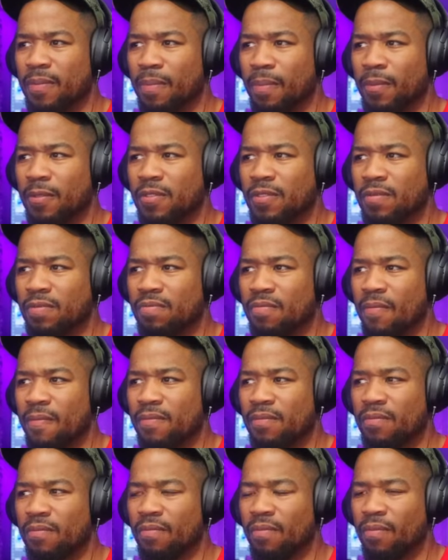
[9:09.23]
saying.
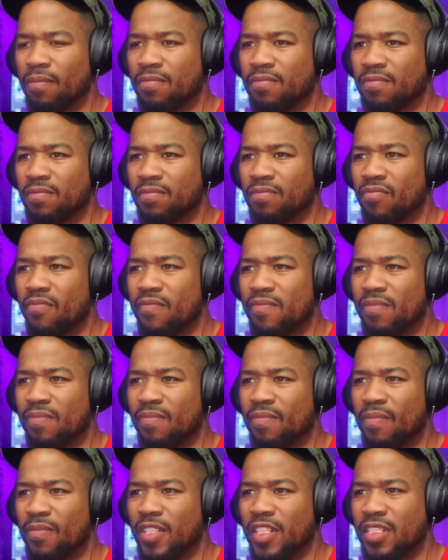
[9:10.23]
You might be in the
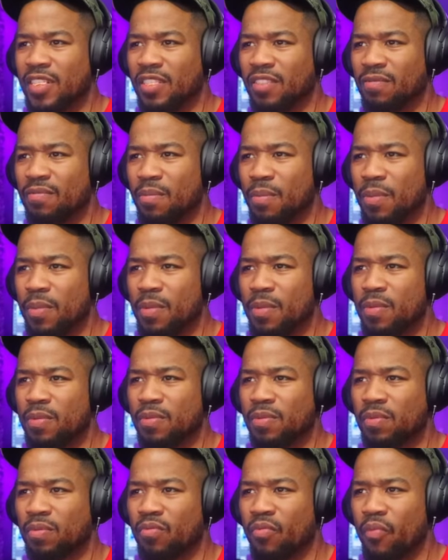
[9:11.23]
next shot. The next
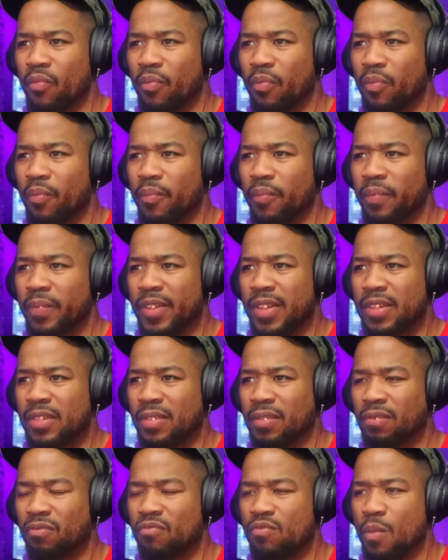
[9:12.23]
diss song might have
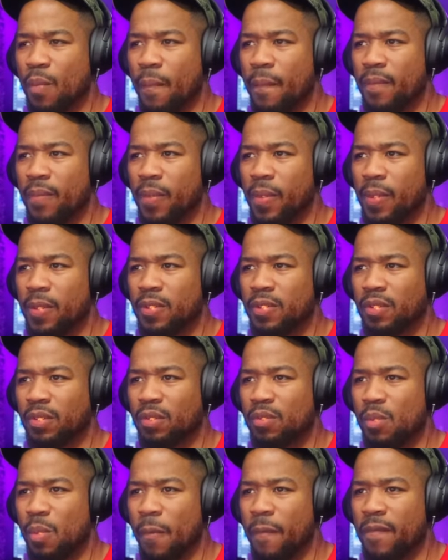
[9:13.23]
Mook's name in it. You know what I
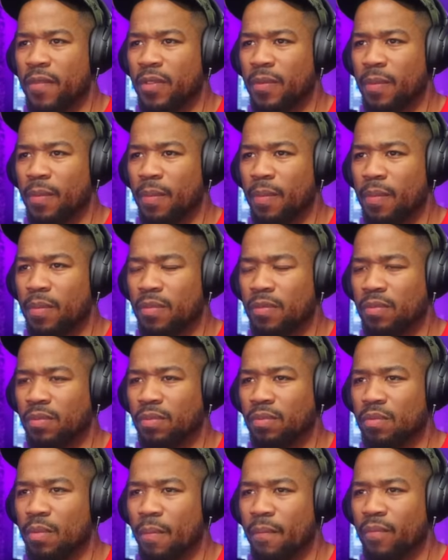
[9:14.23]
mean? Shout out to my brother
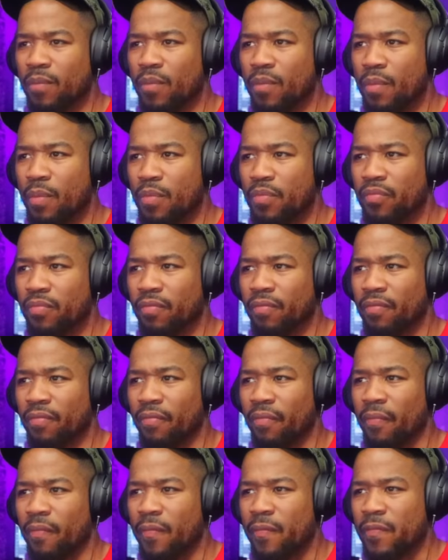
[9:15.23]
Oom P. He just called. Hold
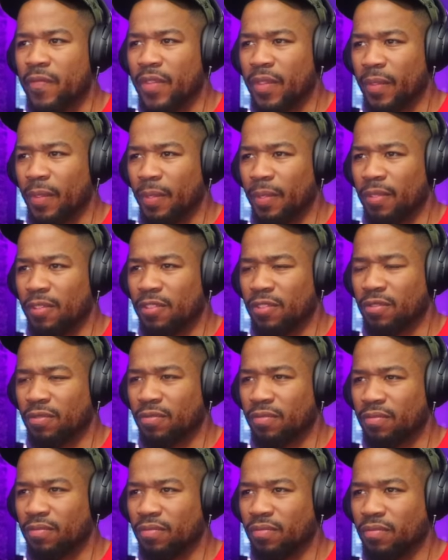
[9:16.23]
up, Oom. I'm doing this shit
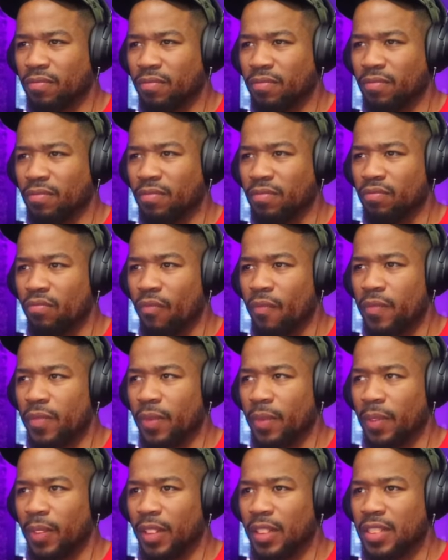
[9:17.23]
with Math. Yeah.
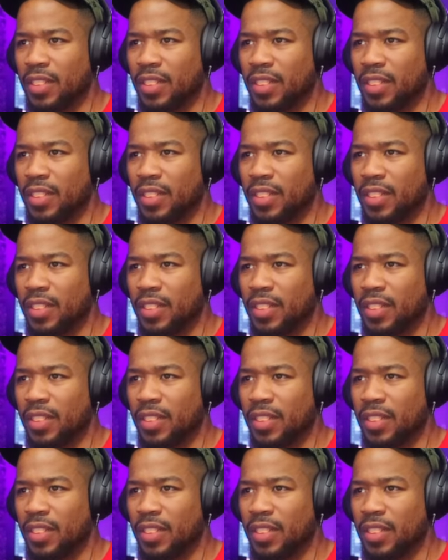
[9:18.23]
Oom